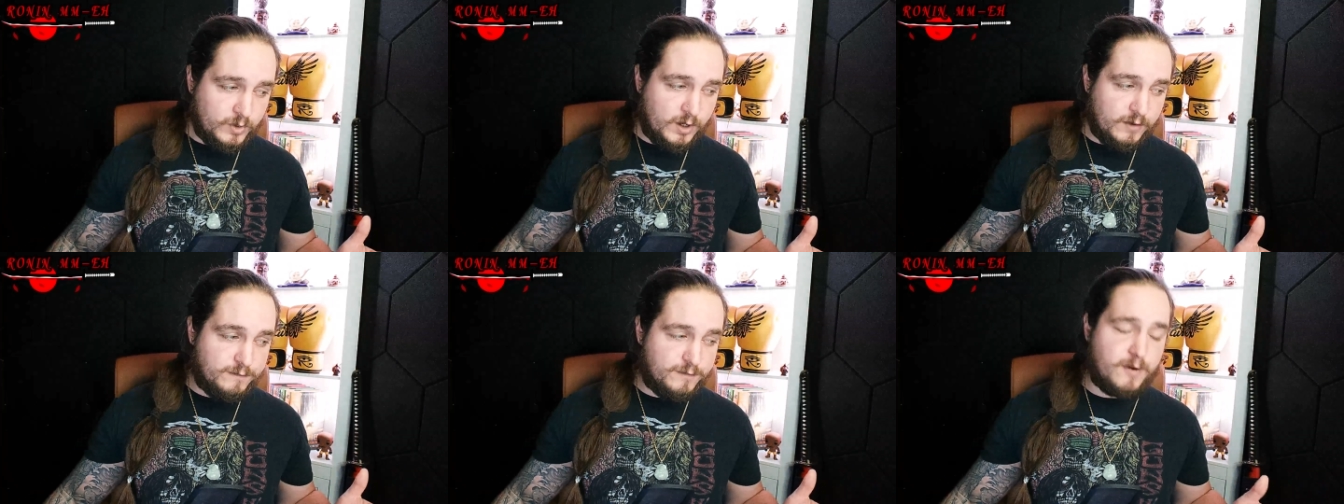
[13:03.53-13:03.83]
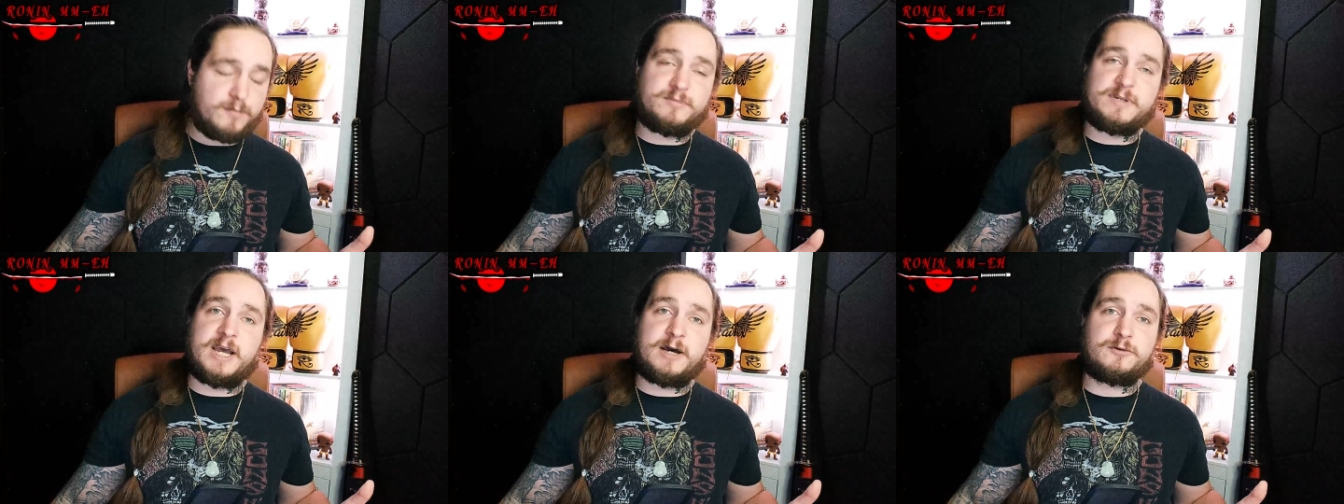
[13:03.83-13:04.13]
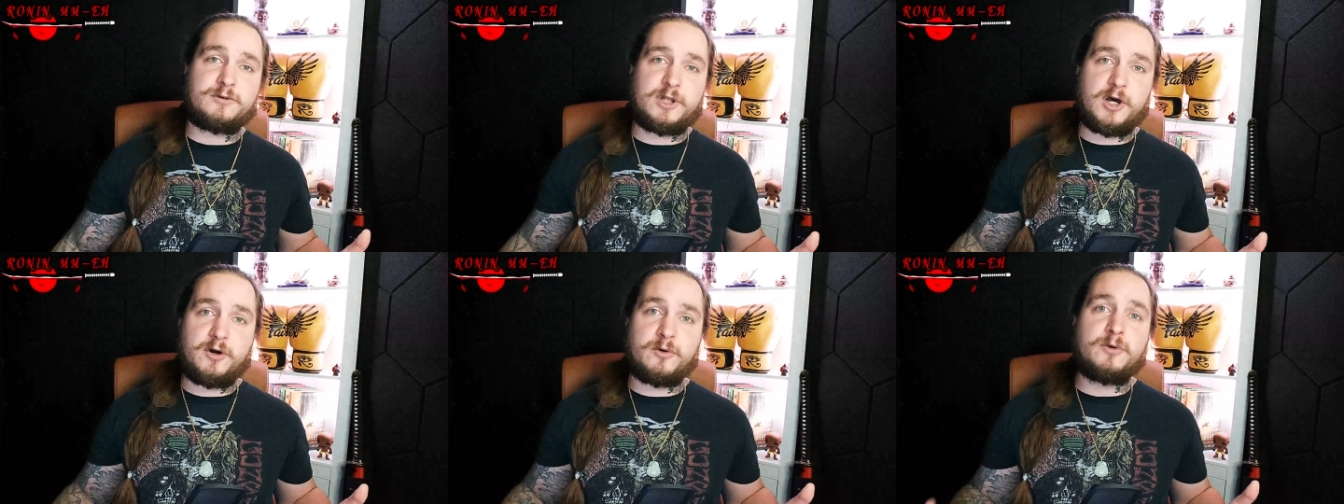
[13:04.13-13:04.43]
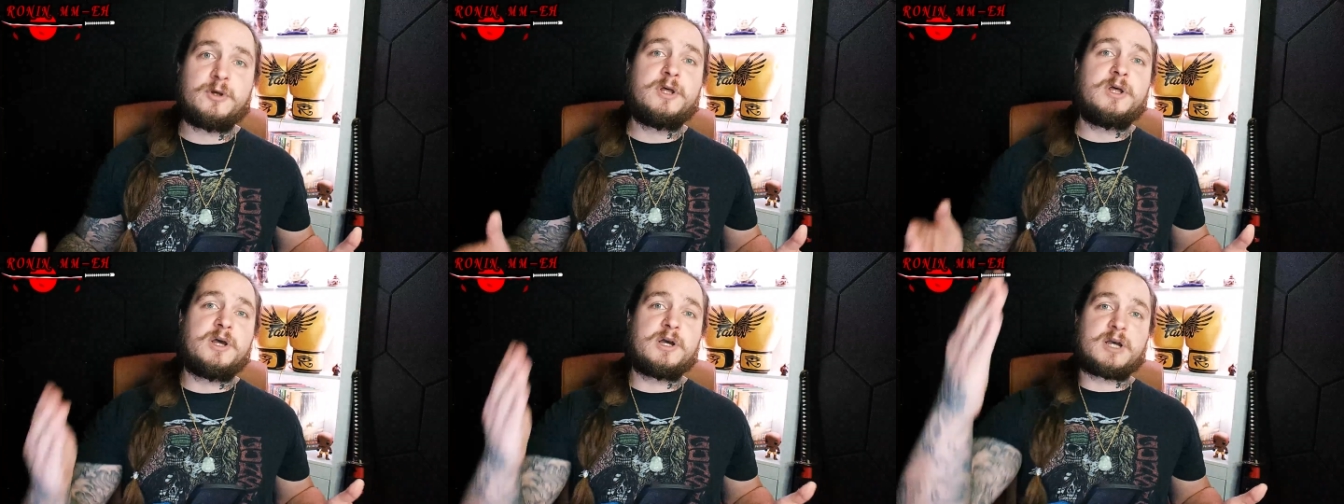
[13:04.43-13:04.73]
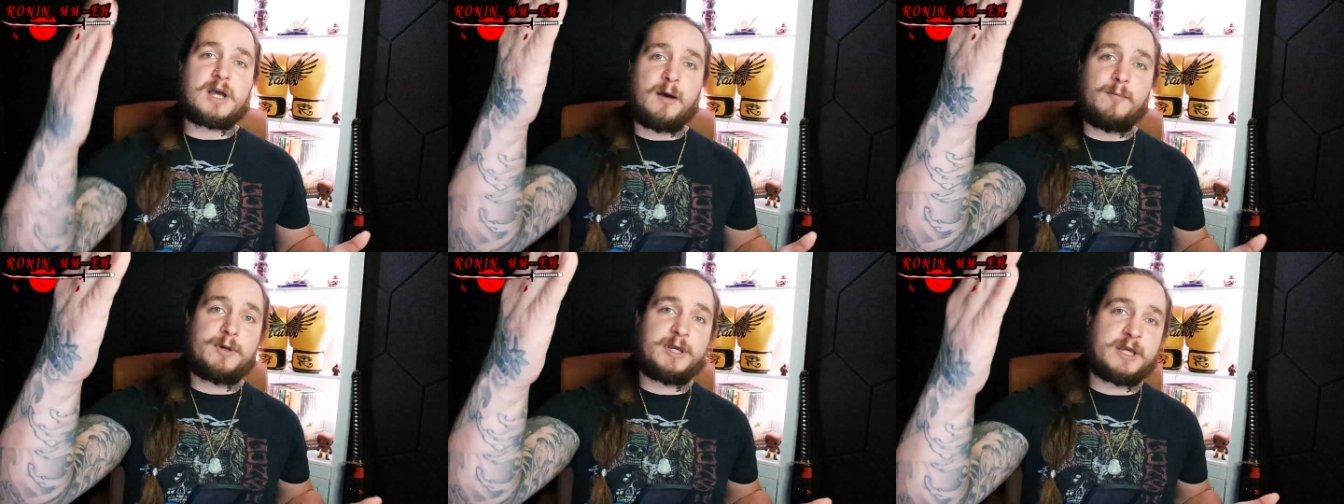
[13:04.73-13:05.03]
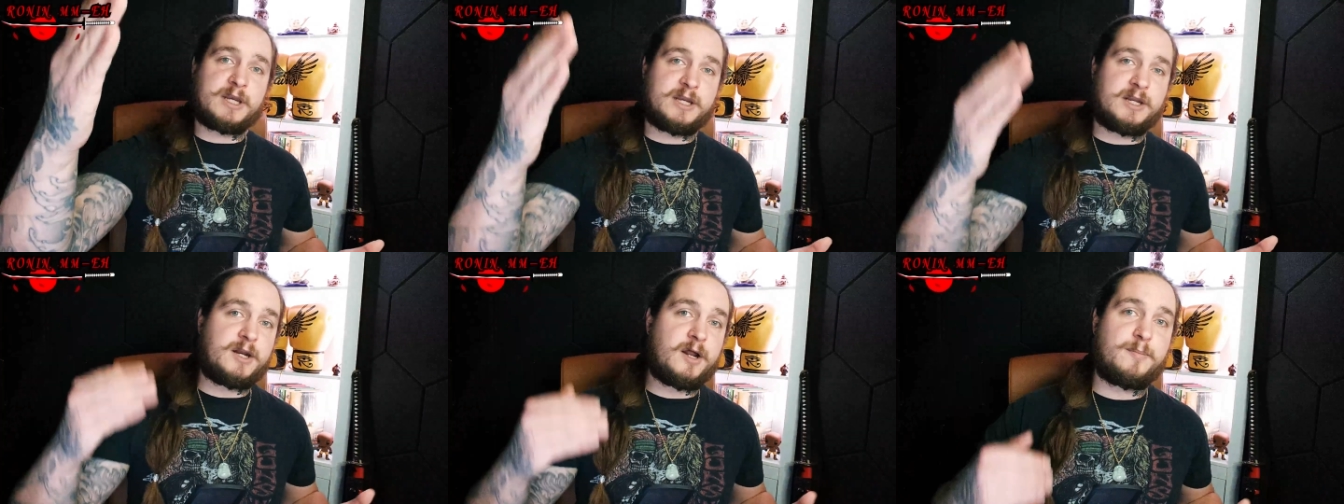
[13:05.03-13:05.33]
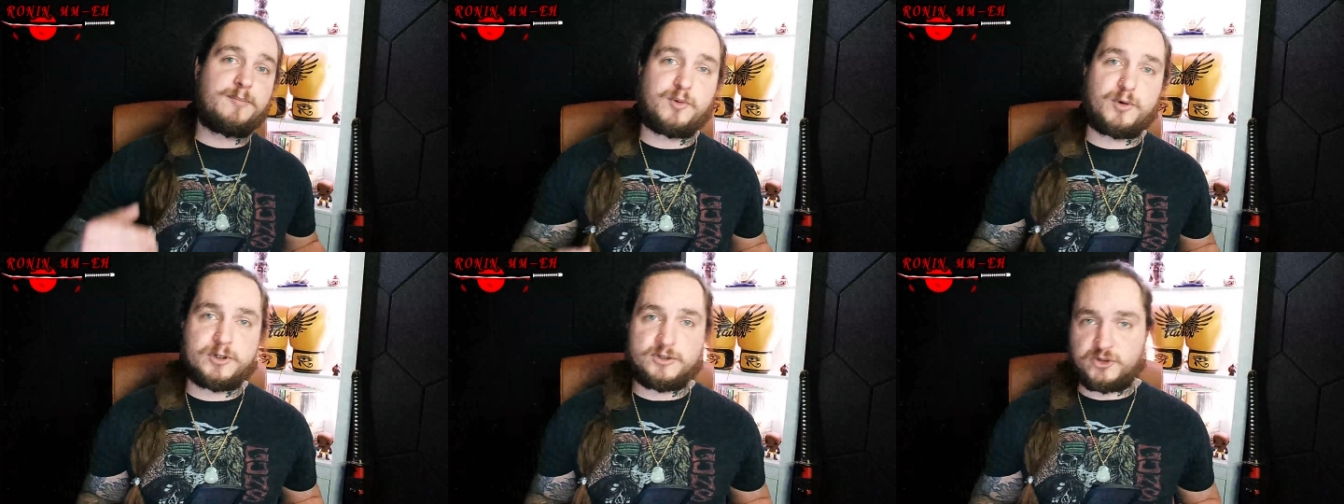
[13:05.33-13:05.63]
from down low, coming in an
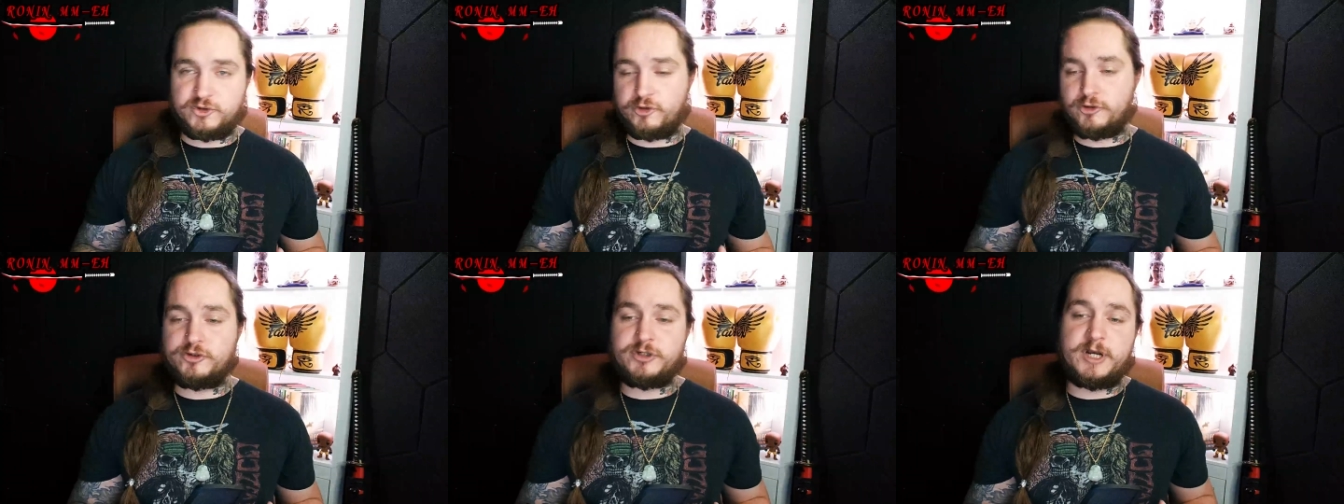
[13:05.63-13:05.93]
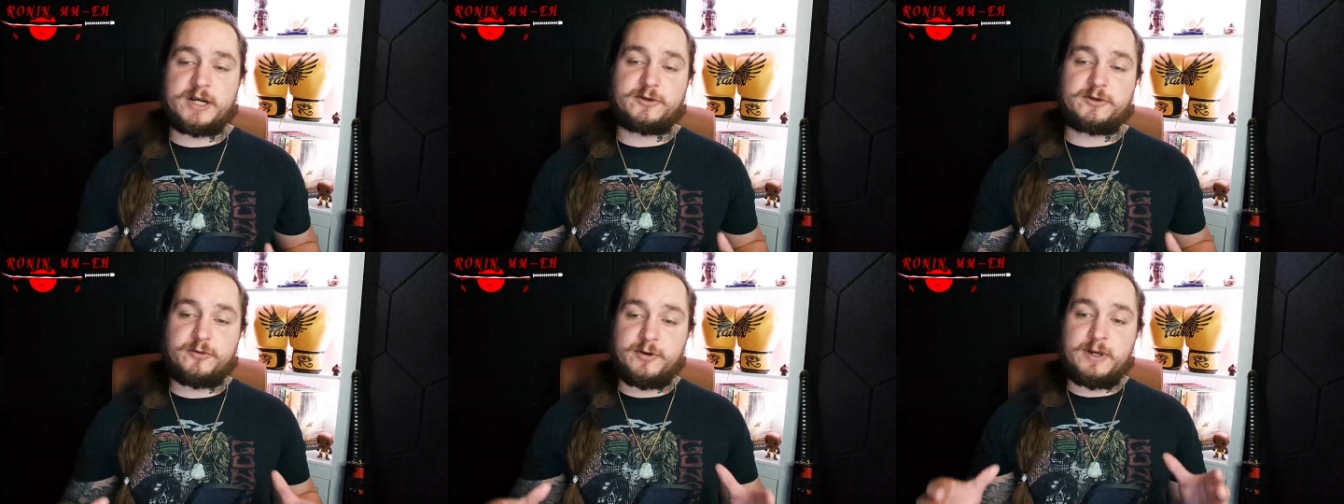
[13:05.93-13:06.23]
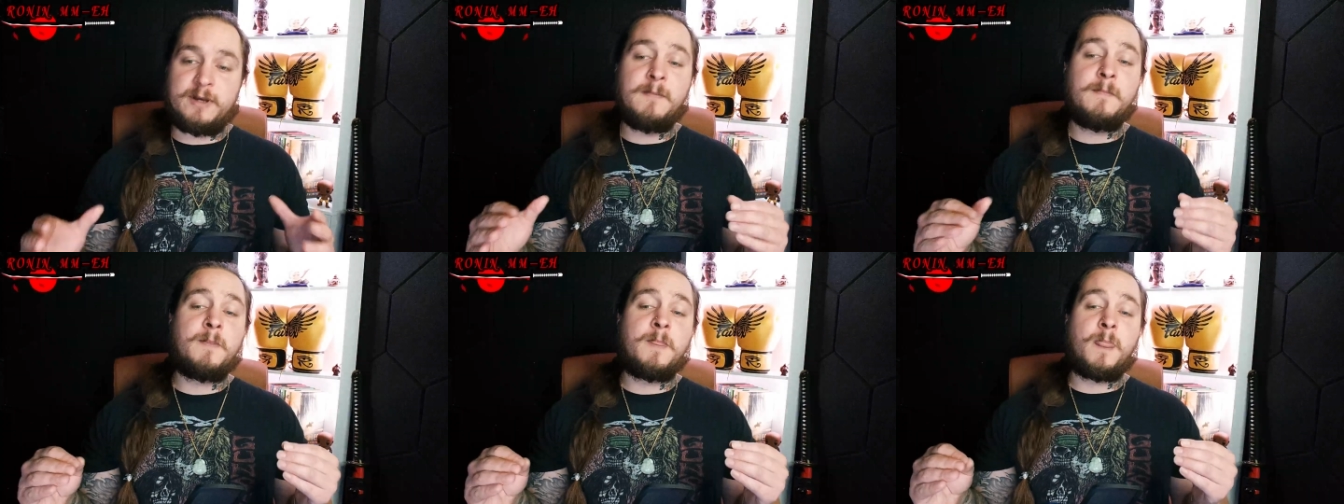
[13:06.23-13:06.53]
upwards trajectory